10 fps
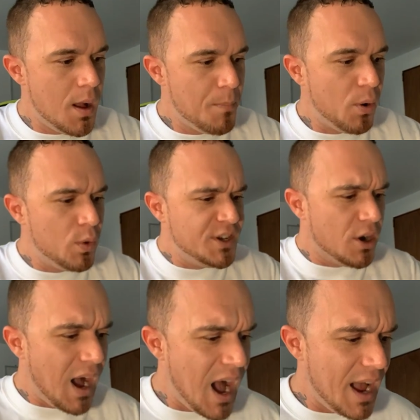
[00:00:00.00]
But when
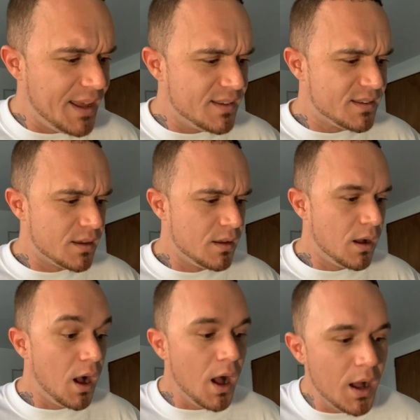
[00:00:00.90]
your eye is
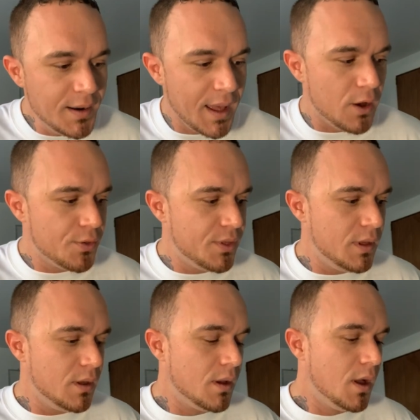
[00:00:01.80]

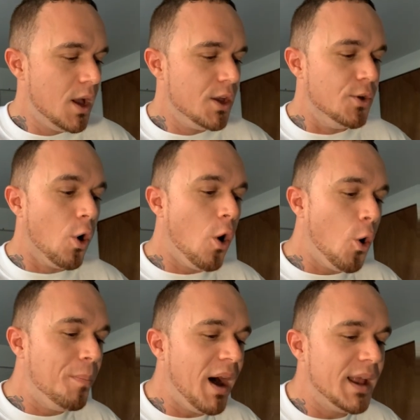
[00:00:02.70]
unhealthy, your
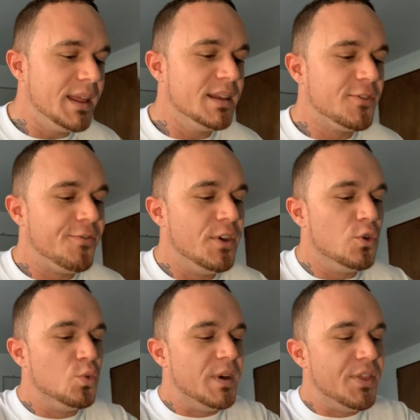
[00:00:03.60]
whole body is
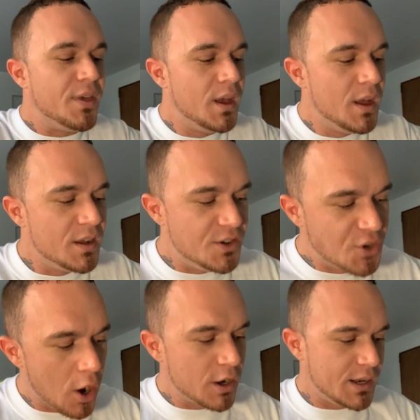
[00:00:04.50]
filled with
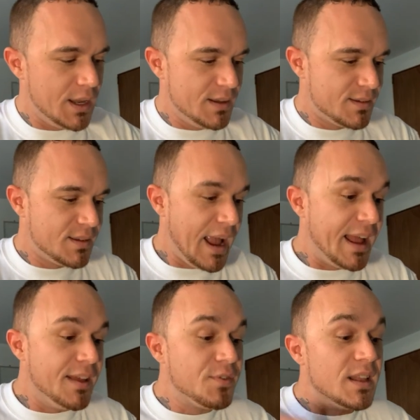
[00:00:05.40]
darkness.
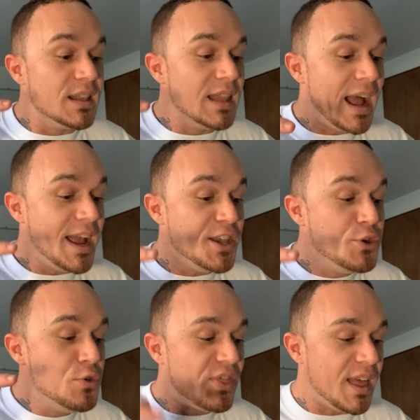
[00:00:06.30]
And if the light
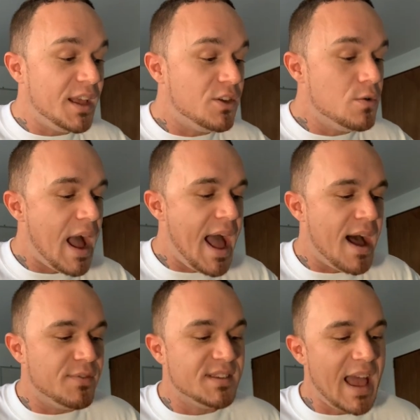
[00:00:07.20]
you think you
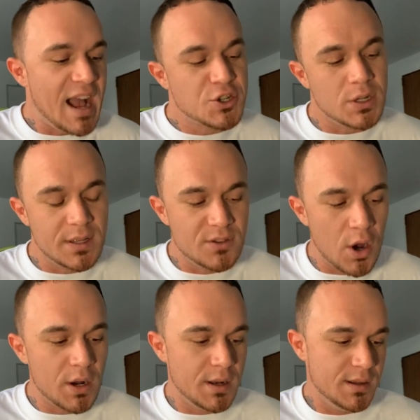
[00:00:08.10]
have is actually
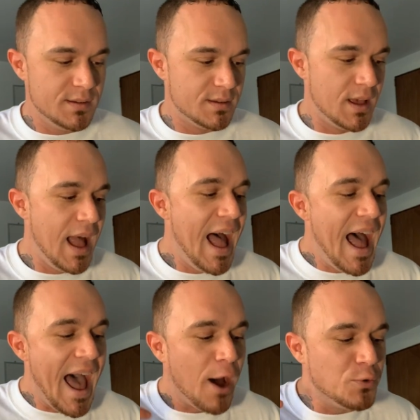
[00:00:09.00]
darkness,
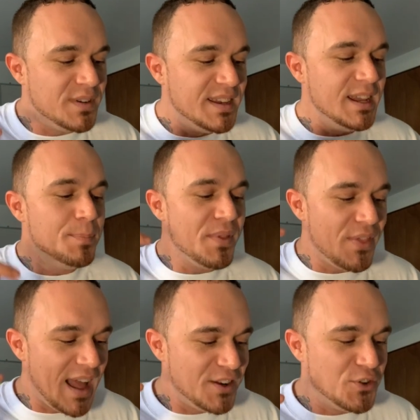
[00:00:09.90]
how deep
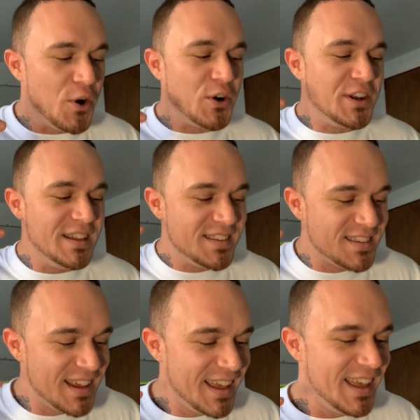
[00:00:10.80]
that
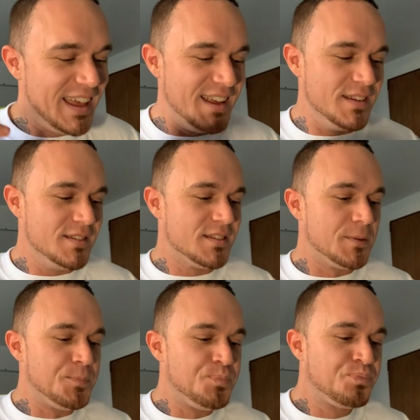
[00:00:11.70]
darkness is.
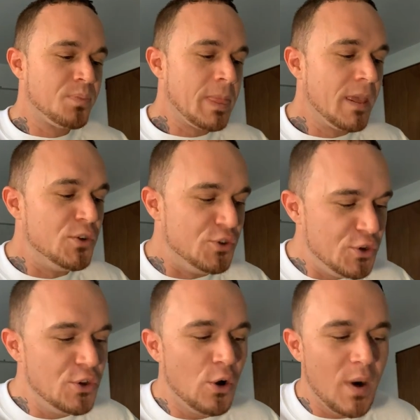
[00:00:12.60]
Do
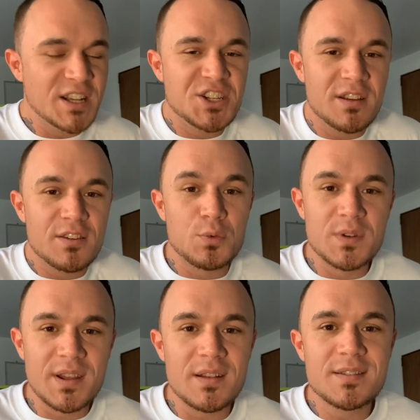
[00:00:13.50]
you know why Jesus
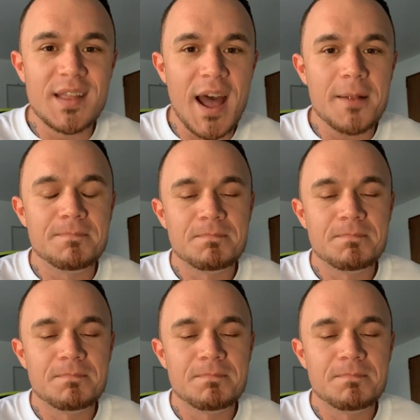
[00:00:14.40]
would tell us that?